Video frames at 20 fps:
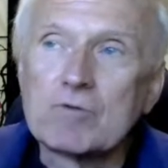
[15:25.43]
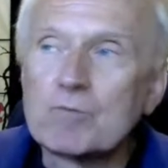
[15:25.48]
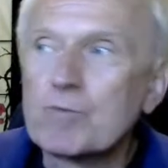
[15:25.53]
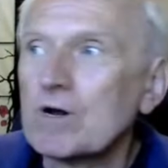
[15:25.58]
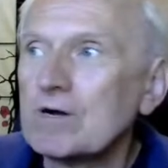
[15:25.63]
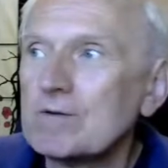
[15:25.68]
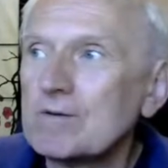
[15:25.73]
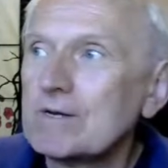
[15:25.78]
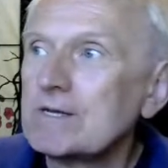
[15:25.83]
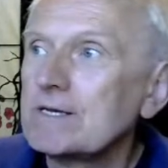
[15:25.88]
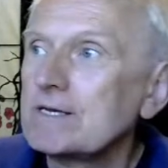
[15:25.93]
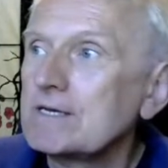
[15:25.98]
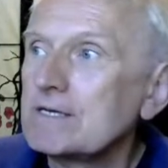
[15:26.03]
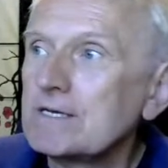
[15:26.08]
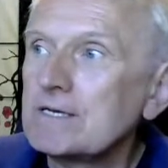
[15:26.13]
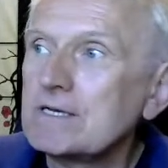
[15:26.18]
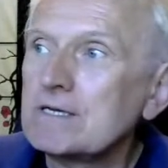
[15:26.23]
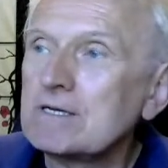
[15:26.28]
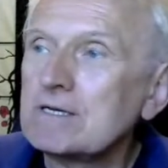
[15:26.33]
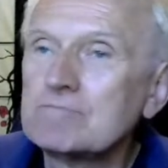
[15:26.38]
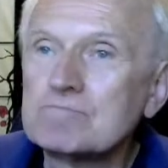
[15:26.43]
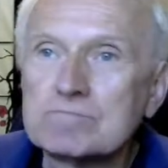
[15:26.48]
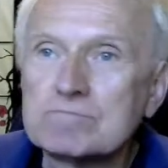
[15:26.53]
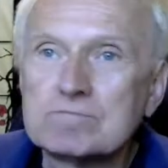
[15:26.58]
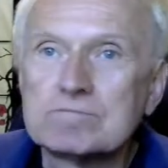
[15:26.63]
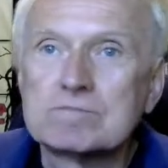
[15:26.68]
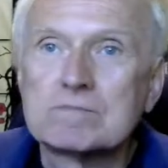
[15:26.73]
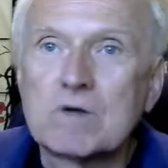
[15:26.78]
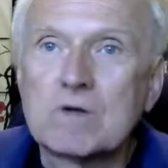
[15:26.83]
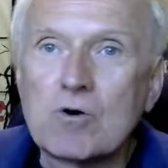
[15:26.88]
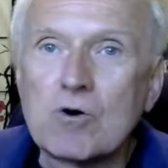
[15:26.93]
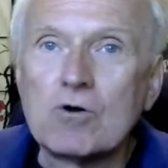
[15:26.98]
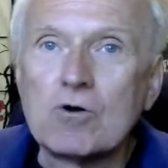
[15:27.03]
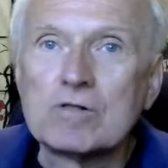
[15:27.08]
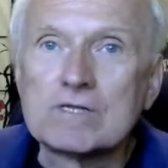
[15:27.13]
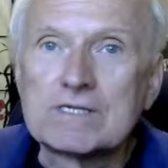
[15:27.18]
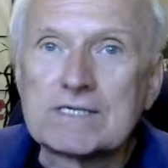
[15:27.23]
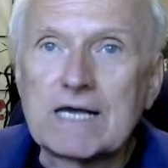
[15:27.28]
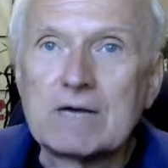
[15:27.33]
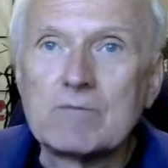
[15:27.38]
would probably
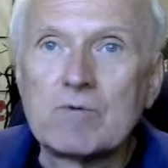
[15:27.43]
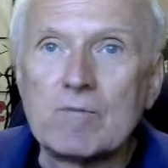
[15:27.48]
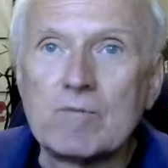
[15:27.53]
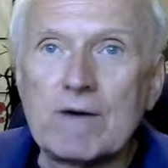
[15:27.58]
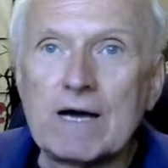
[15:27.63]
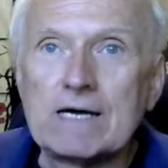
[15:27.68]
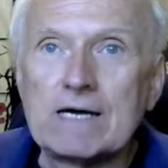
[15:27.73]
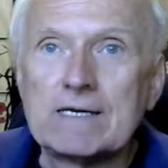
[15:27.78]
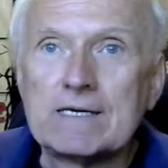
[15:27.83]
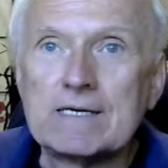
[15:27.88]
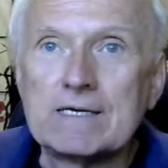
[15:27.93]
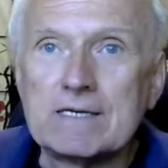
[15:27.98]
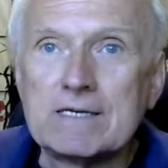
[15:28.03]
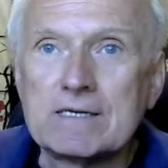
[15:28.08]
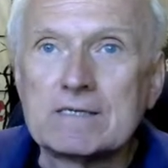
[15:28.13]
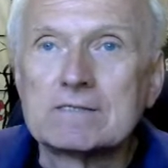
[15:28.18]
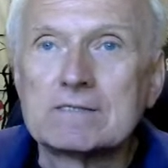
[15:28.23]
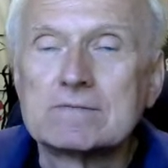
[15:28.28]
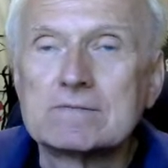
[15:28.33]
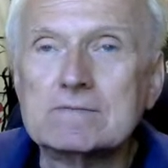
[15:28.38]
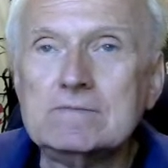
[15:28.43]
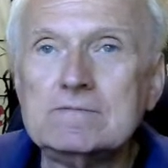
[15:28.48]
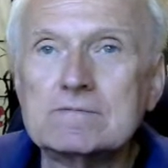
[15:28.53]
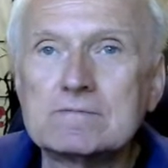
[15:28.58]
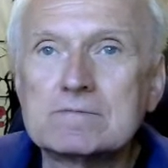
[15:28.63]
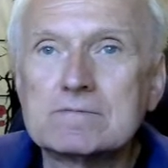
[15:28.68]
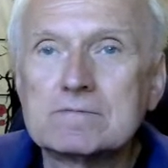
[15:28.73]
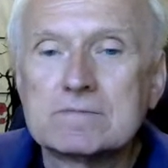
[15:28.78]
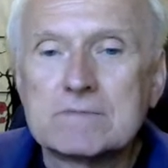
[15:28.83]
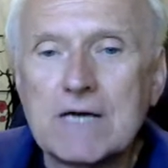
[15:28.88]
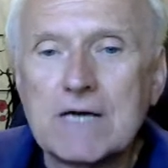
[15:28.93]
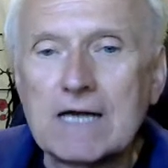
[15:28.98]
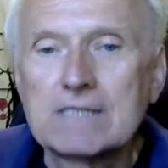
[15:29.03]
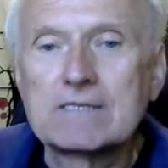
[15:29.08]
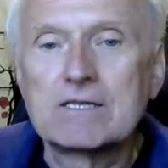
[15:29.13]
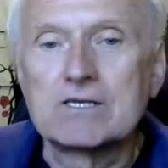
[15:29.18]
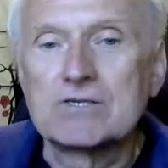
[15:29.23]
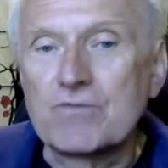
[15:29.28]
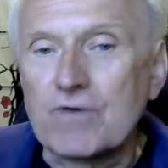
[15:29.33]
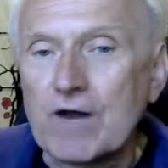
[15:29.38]
call some of my
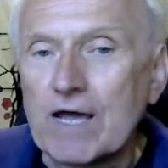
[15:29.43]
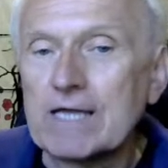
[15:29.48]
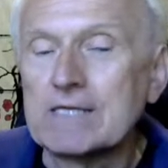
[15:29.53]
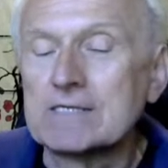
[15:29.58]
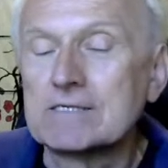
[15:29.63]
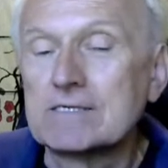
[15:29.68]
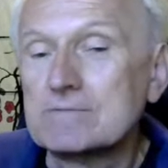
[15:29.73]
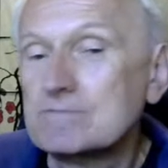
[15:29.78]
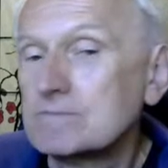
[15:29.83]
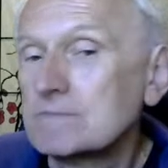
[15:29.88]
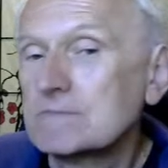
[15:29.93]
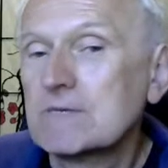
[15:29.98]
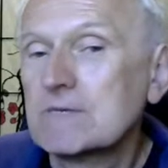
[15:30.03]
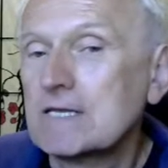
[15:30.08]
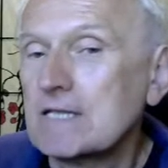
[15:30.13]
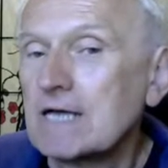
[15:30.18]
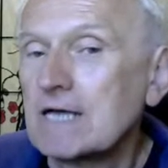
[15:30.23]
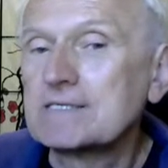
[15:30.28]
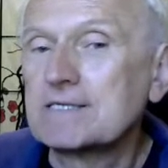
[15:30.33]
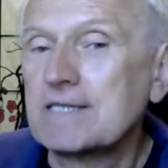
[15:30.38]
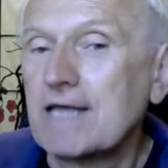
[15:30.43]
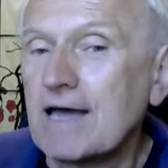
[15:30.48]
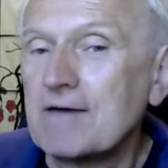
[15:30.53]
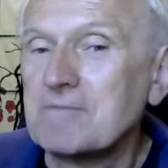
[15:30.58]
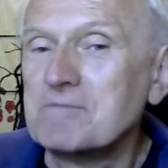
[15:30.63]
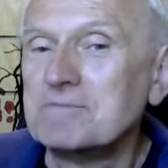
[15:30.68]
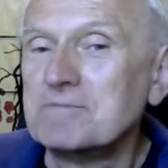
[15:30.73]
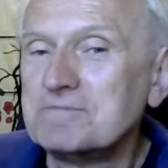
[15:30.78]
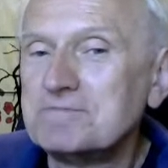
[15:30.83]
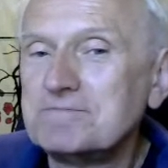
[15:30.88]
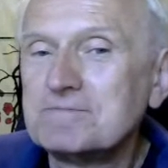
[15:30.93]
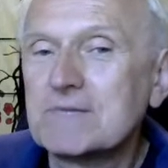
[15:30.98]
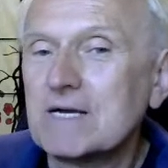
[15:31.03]
artist friends and ask them.